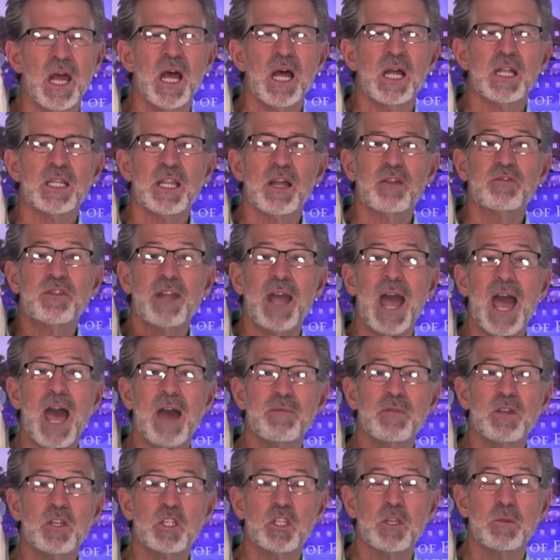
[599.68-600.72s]
head. Love
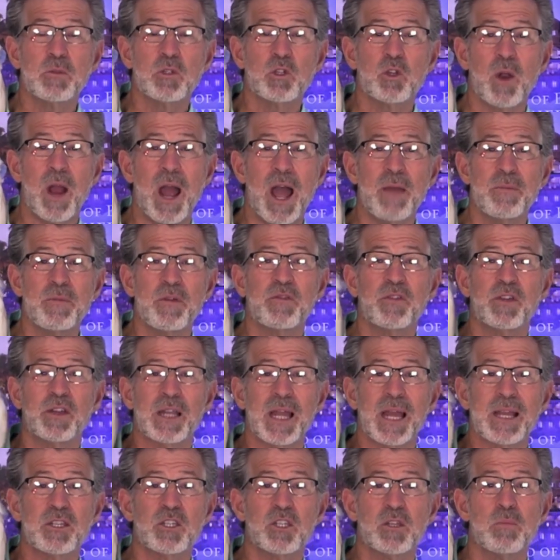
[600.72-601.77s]
to have you
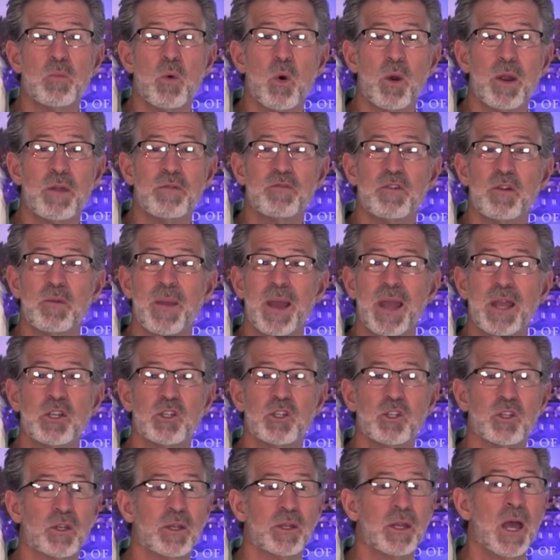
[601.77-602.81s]
subscribe. If you'd like some more
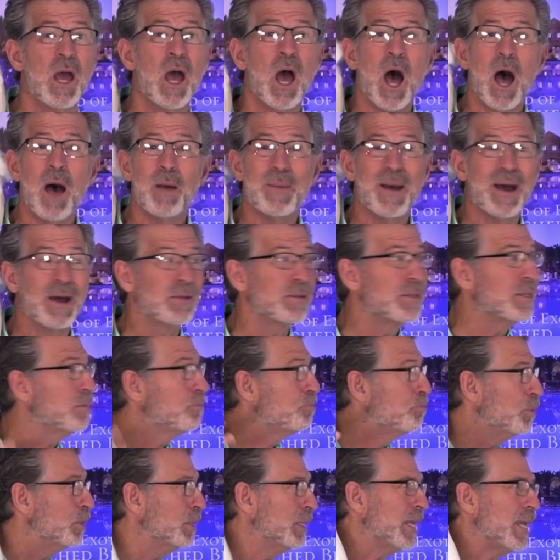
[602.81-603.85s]
information
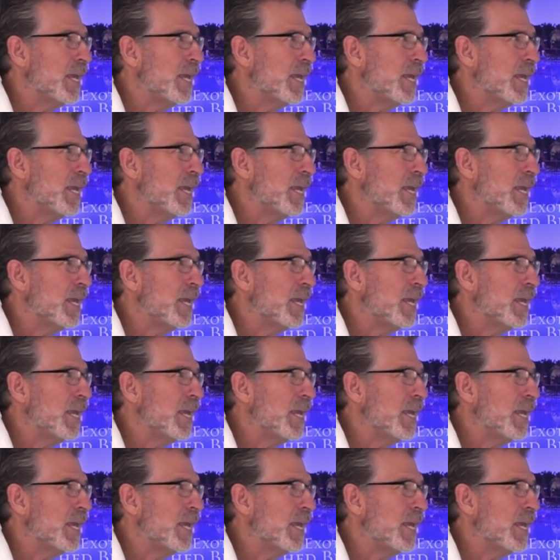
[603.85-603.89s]
about